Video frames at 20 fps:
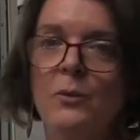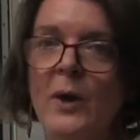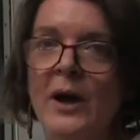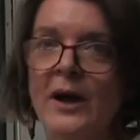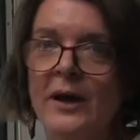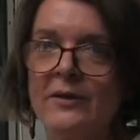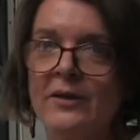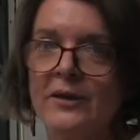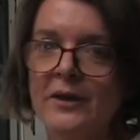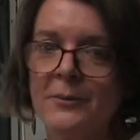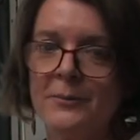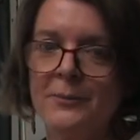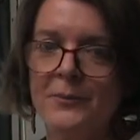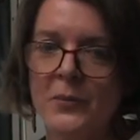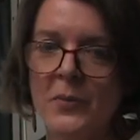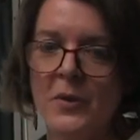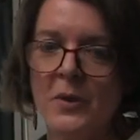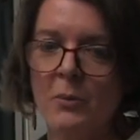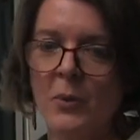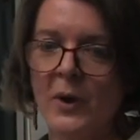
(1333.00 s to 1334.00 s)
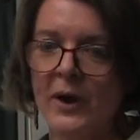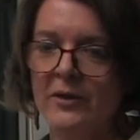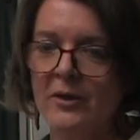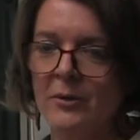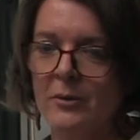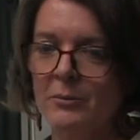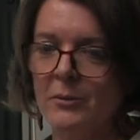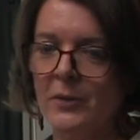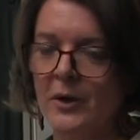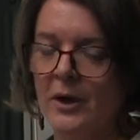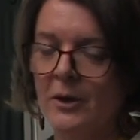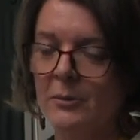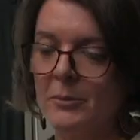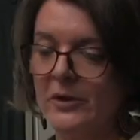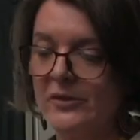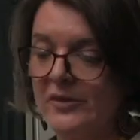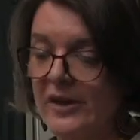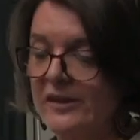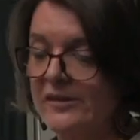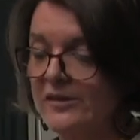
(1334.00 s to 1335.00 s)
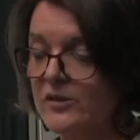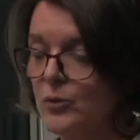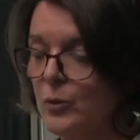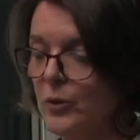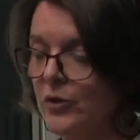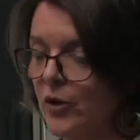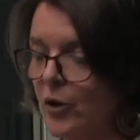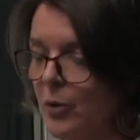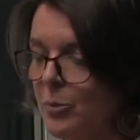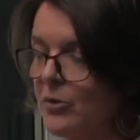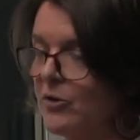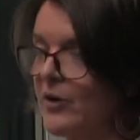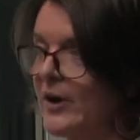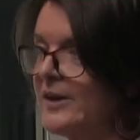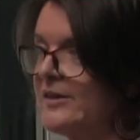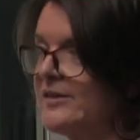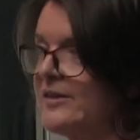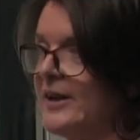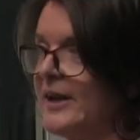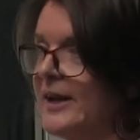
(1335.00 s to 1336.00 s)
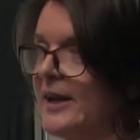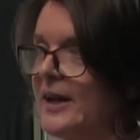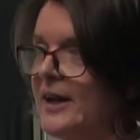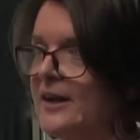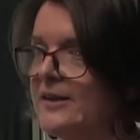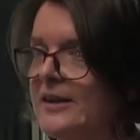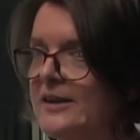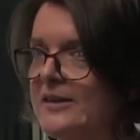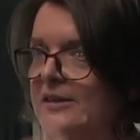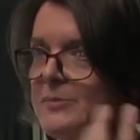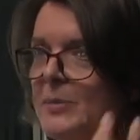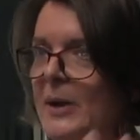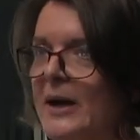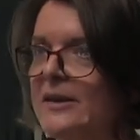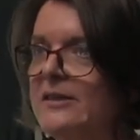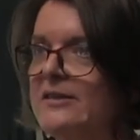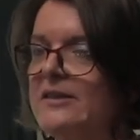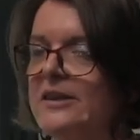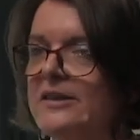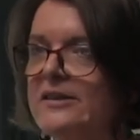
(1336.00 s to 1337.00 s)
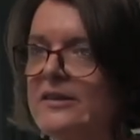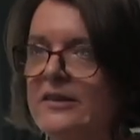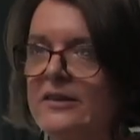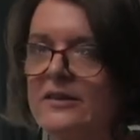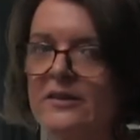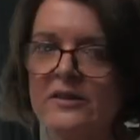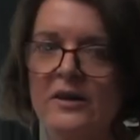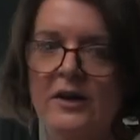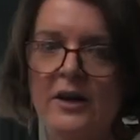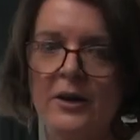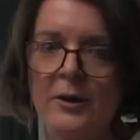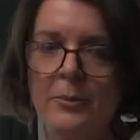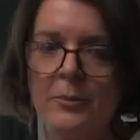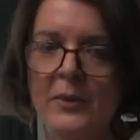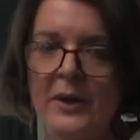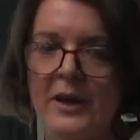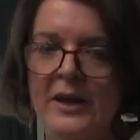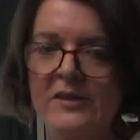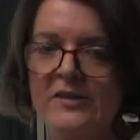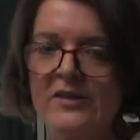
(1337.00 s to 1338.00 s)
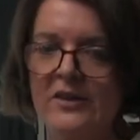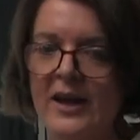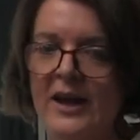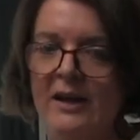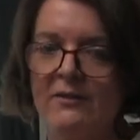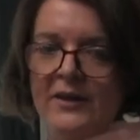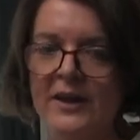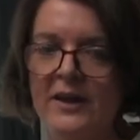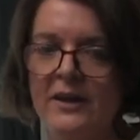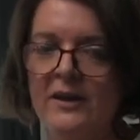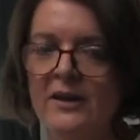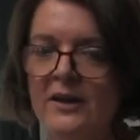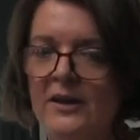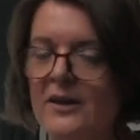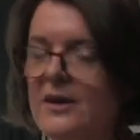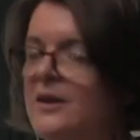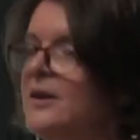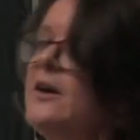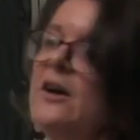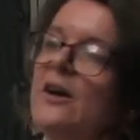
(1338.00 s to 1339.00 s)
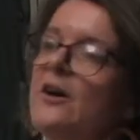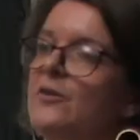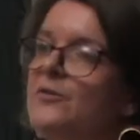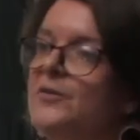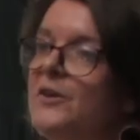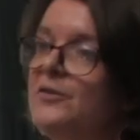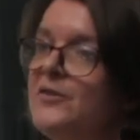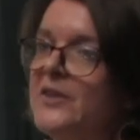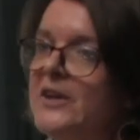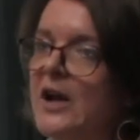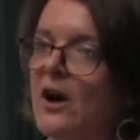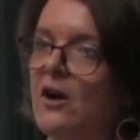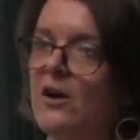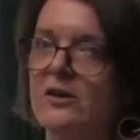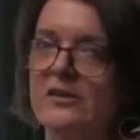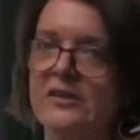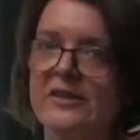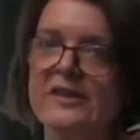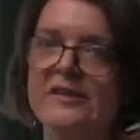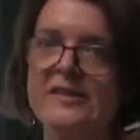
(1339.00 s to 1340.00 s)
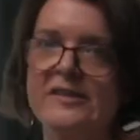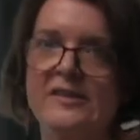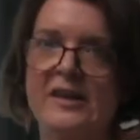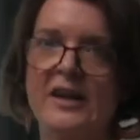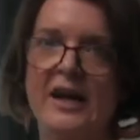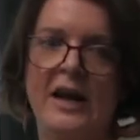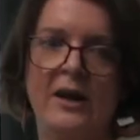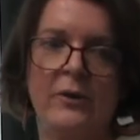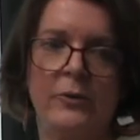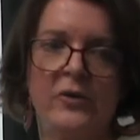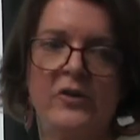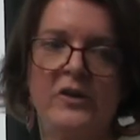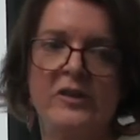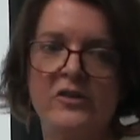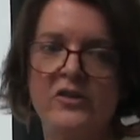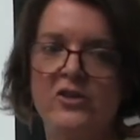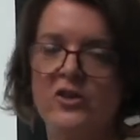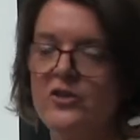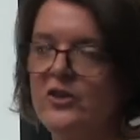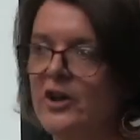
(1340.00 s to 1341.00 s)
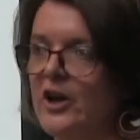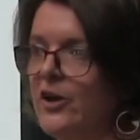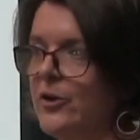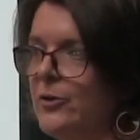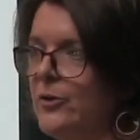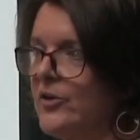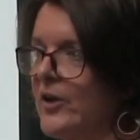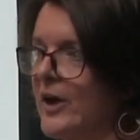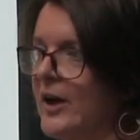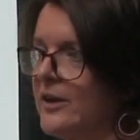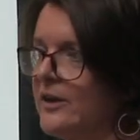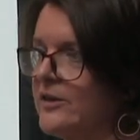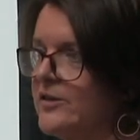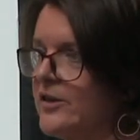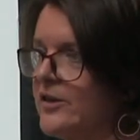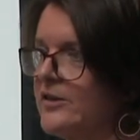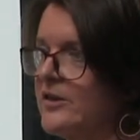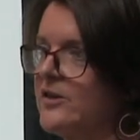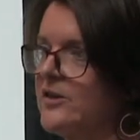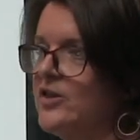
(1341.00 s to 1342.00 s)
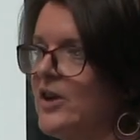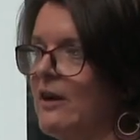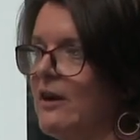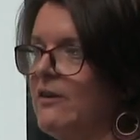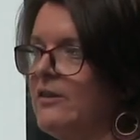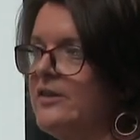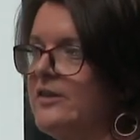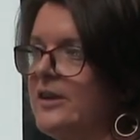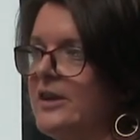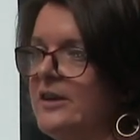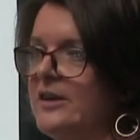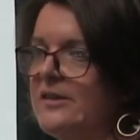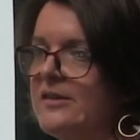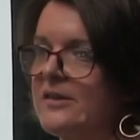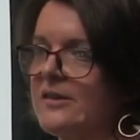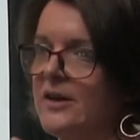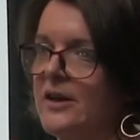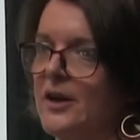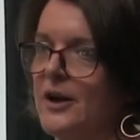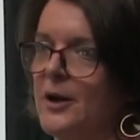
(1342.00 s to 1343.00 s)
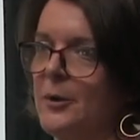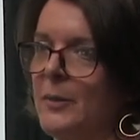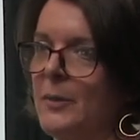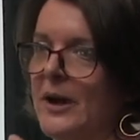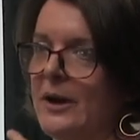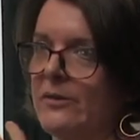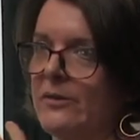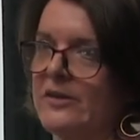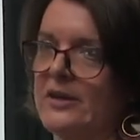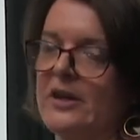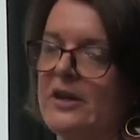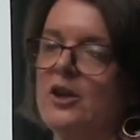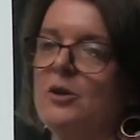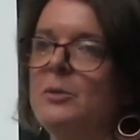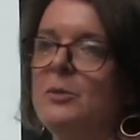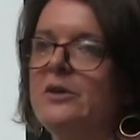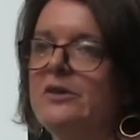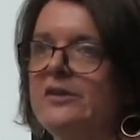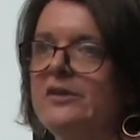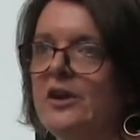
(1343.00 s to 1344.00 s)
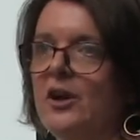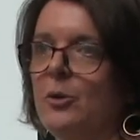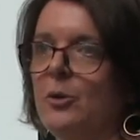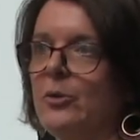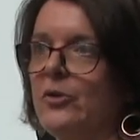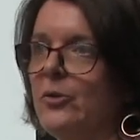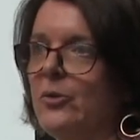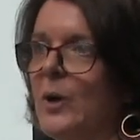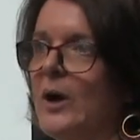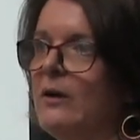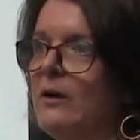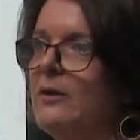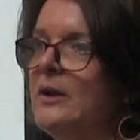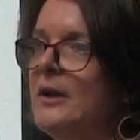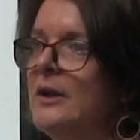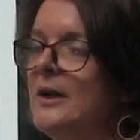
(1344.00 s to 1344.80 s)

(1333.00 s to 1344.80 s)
where the Mosaic School was operating had expanded into having 50 artists housed in studios and a dozen charities housed in a community hub as well.